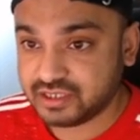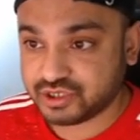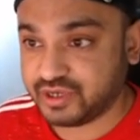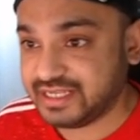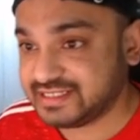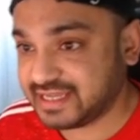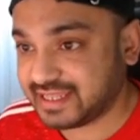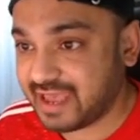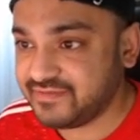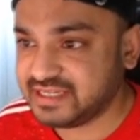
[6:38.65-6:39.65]
So he said,
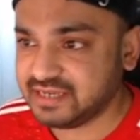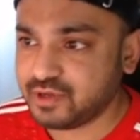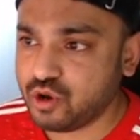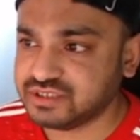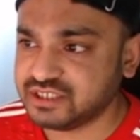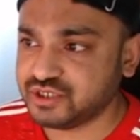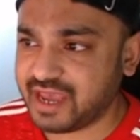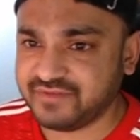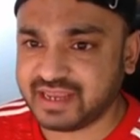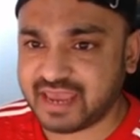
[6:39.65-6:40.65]
every team goes into
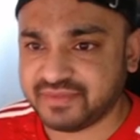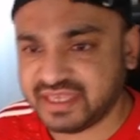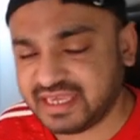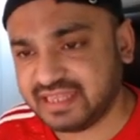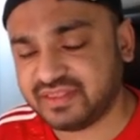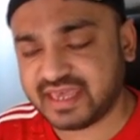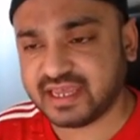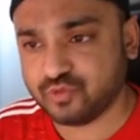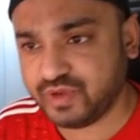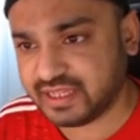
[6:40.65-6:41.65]
every game thinking they
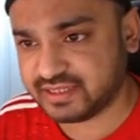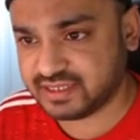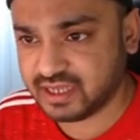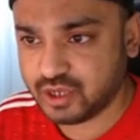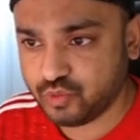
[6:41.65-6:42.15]
can win it.